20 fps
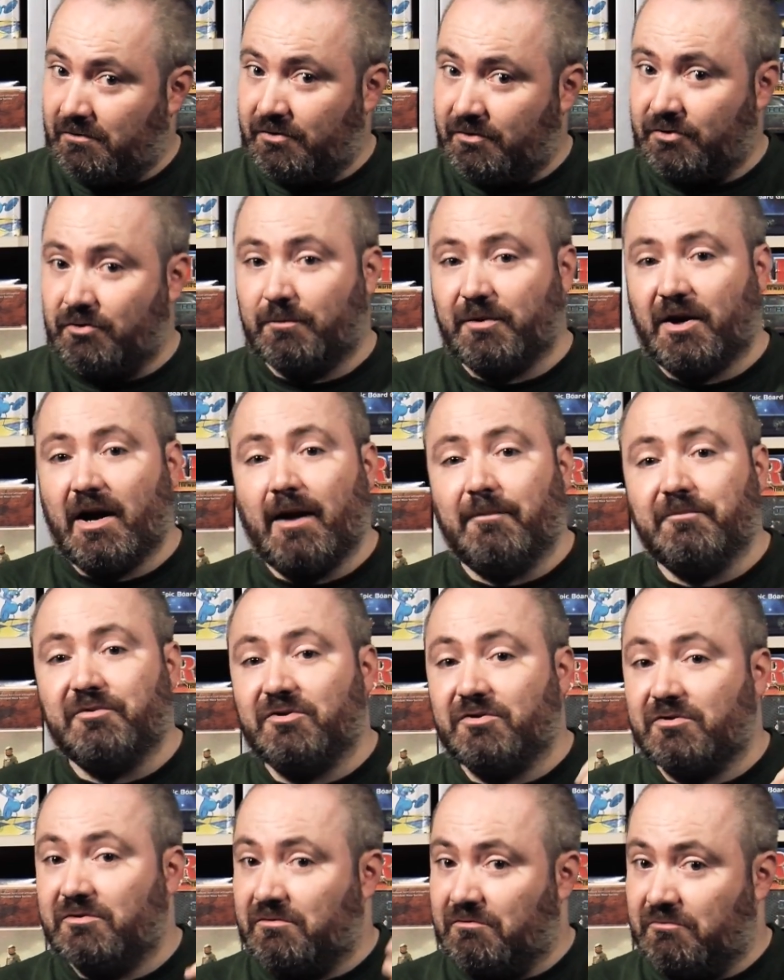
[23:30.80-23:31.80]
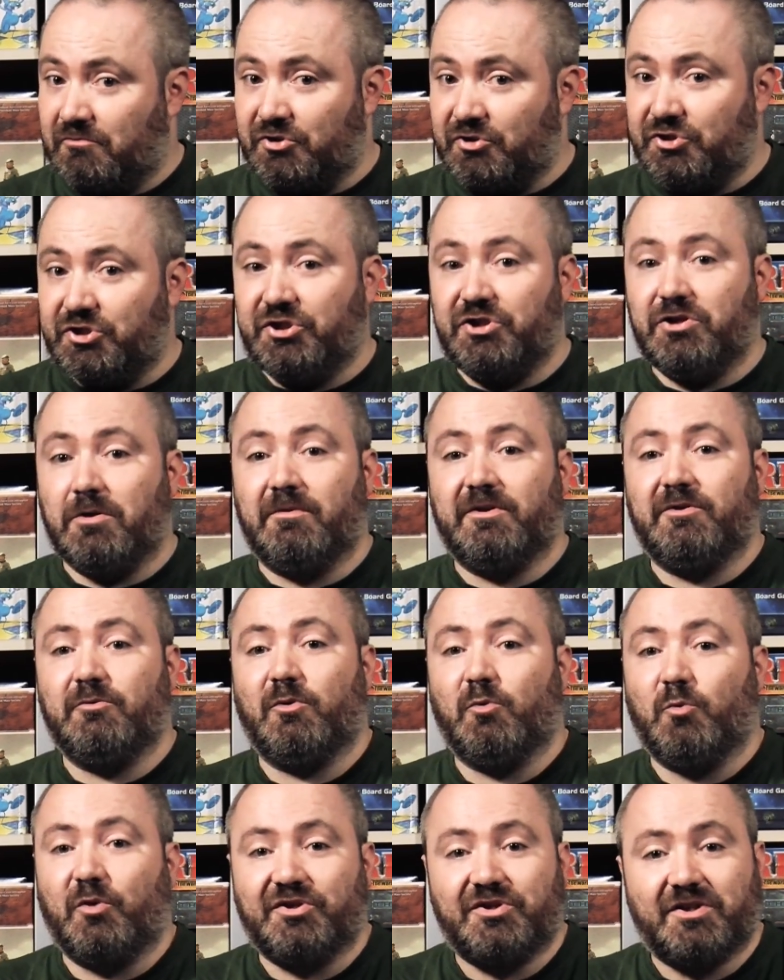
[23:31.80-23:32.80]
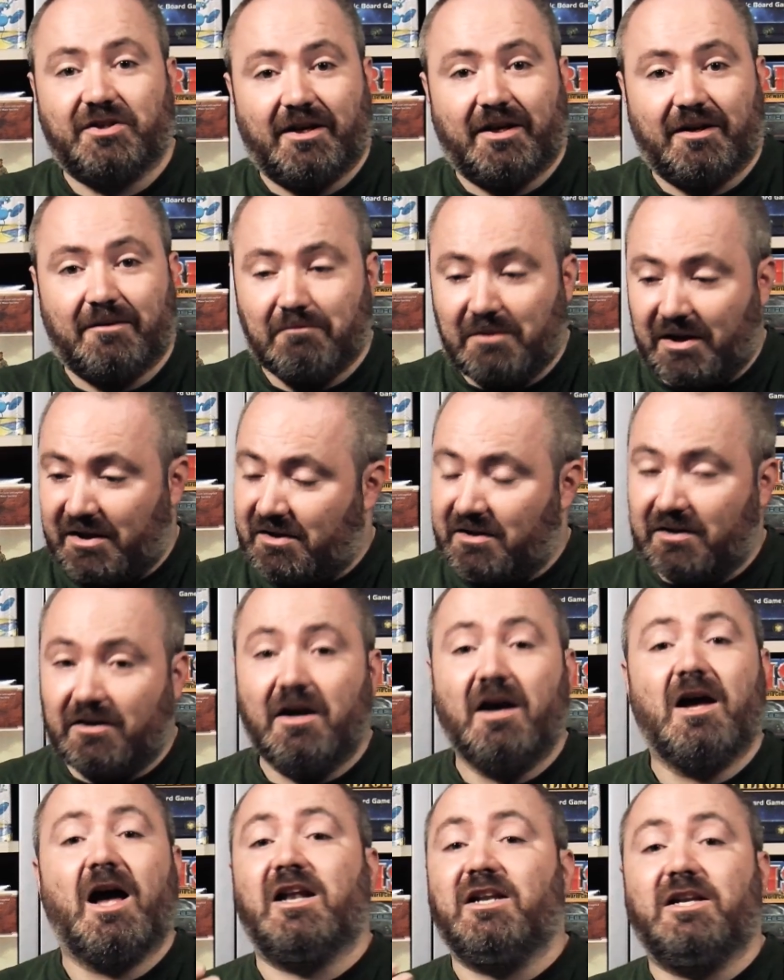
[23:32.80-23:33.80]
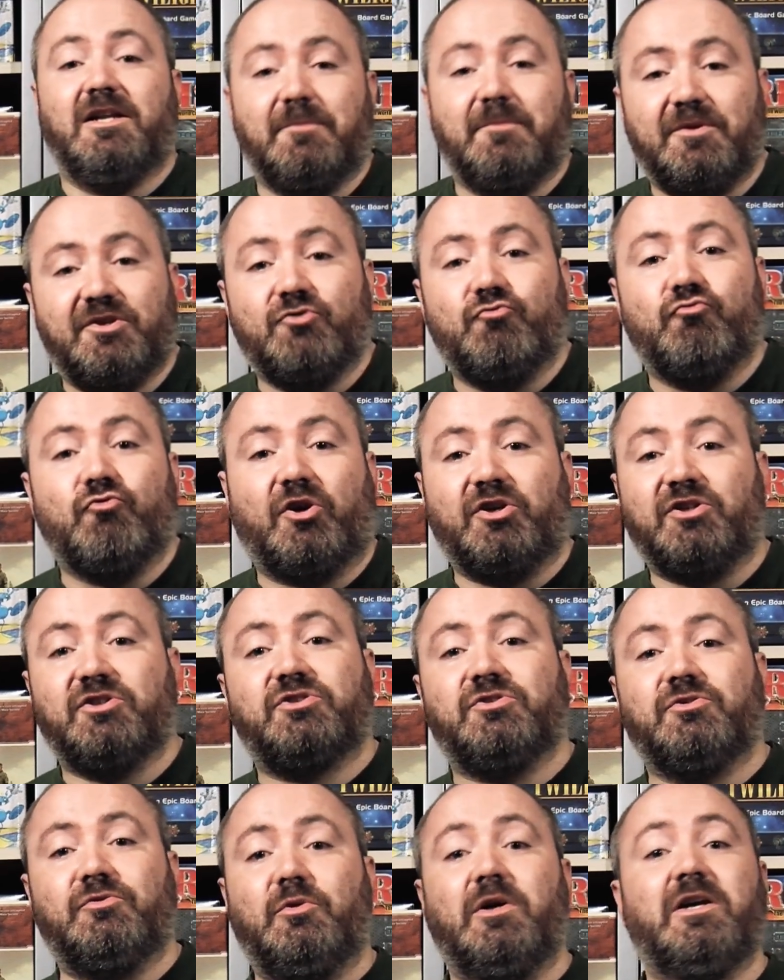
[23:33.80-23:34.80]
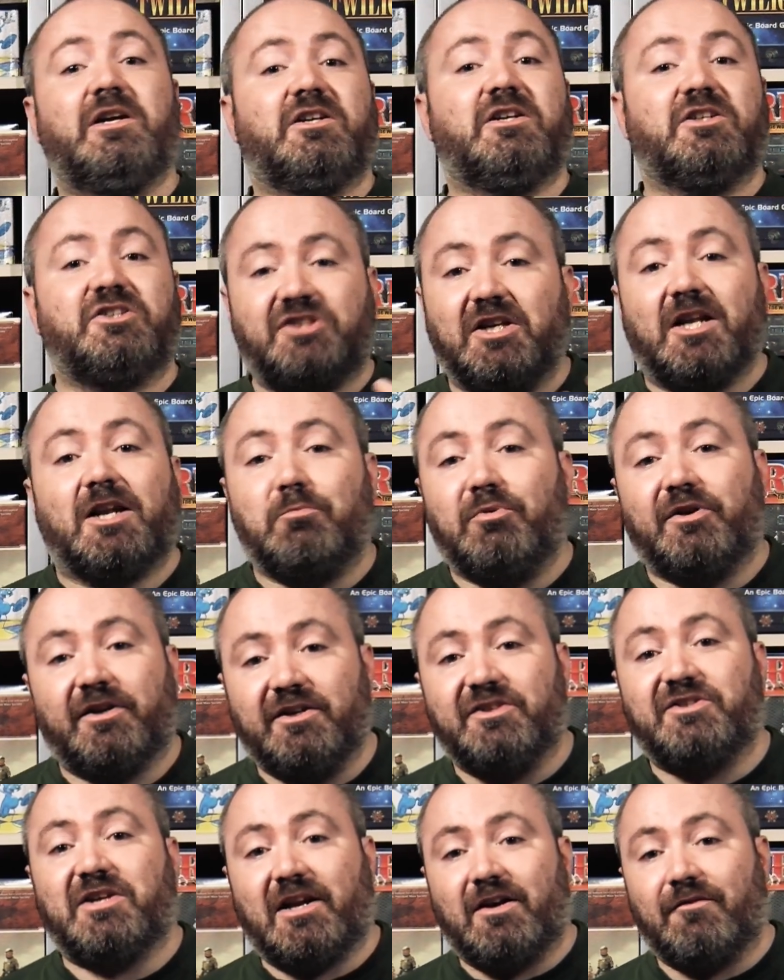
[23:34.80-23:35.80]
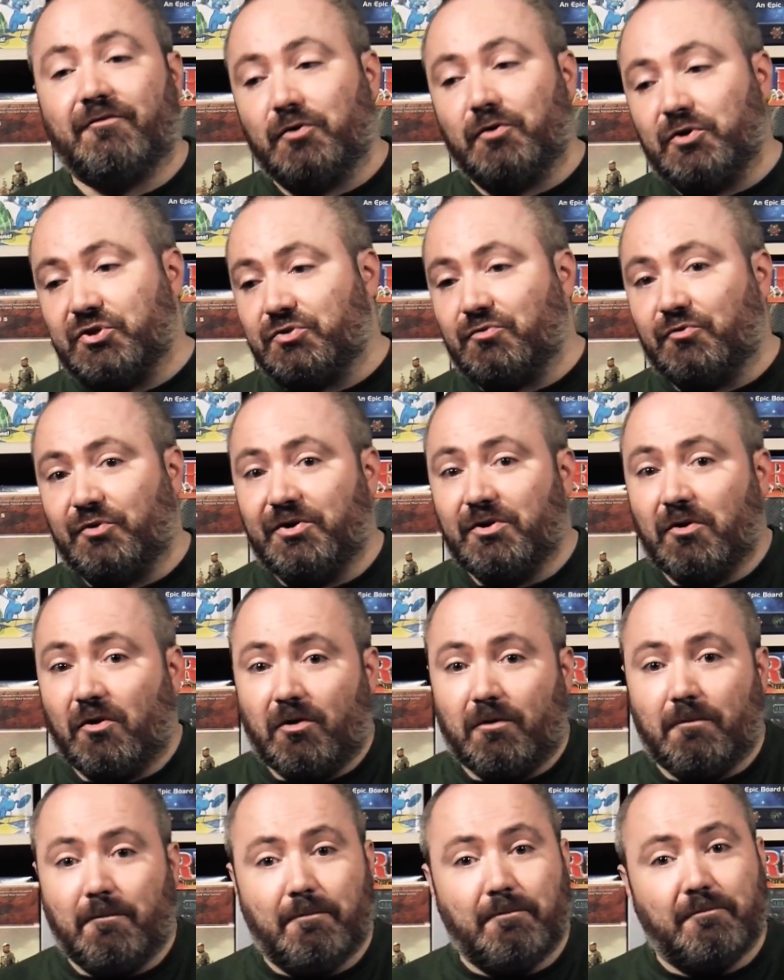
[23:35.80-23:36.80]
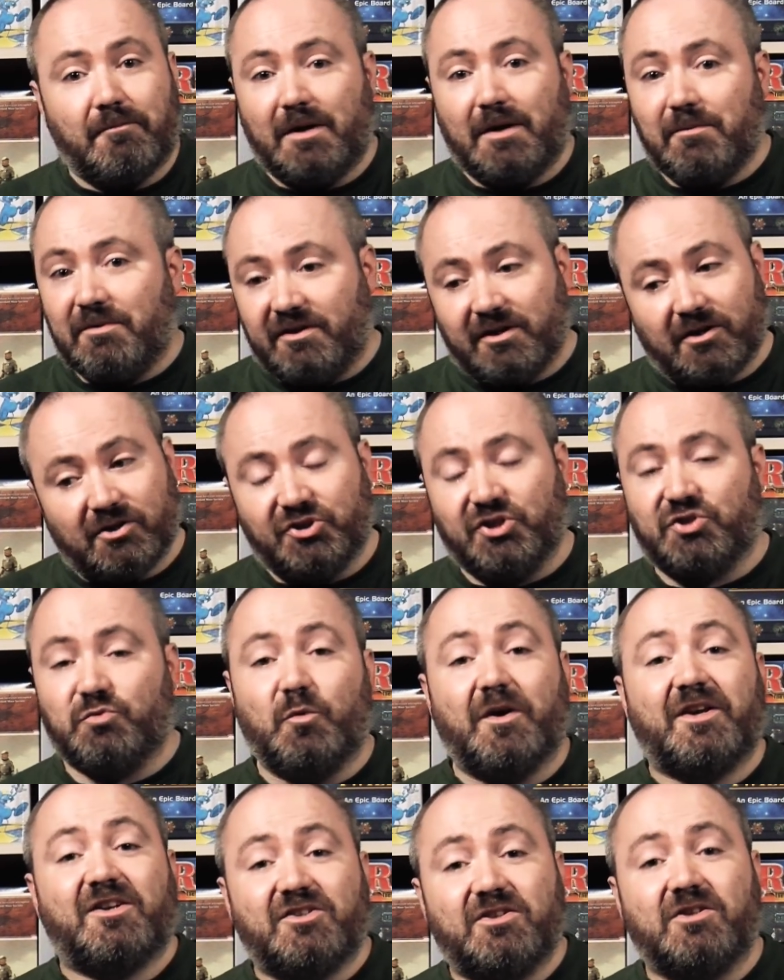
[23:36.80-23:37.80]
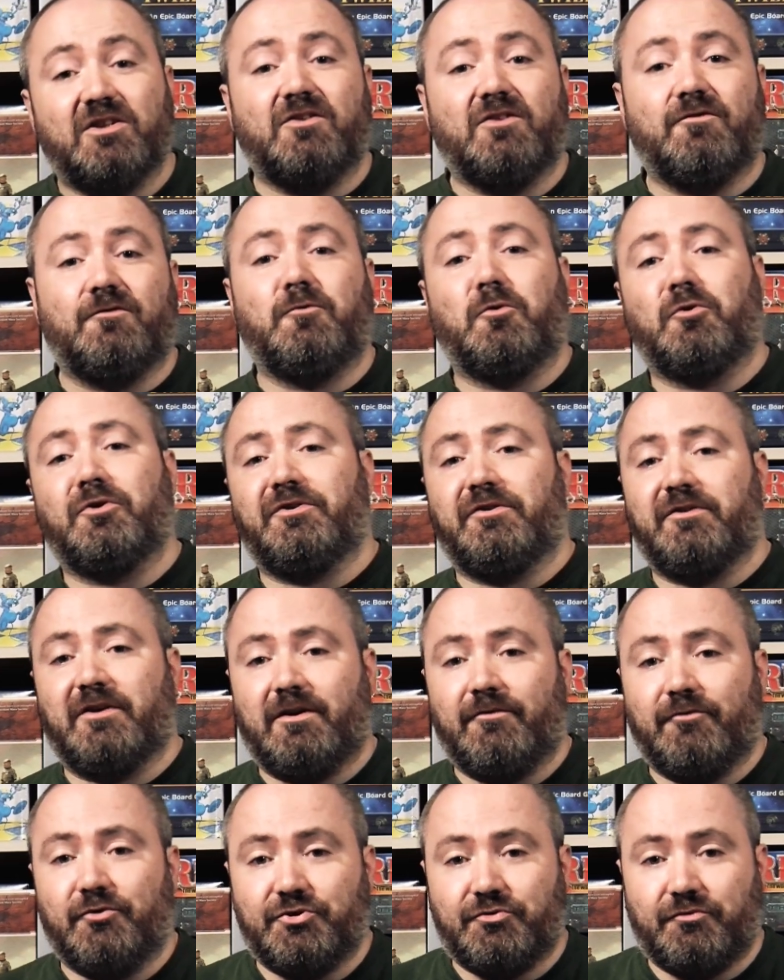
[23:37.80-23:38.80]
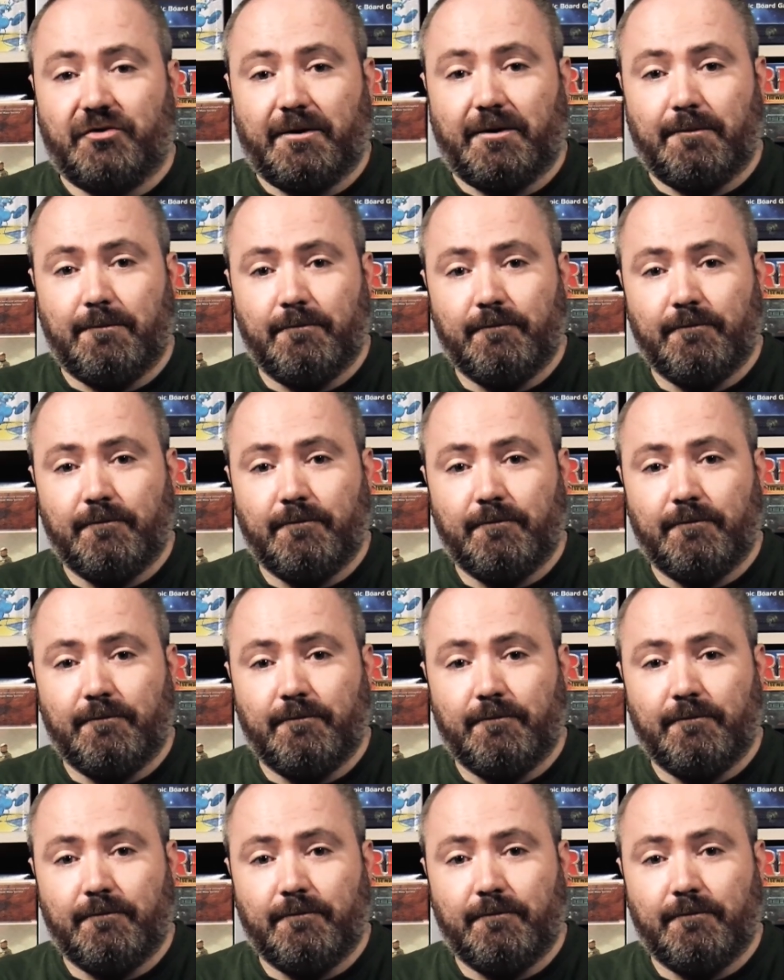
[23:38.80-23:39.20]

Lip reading: So perhaps GW will once again make a limited run to celebrate its anniversary, or maybe they'll just wait until the 40th anniversary.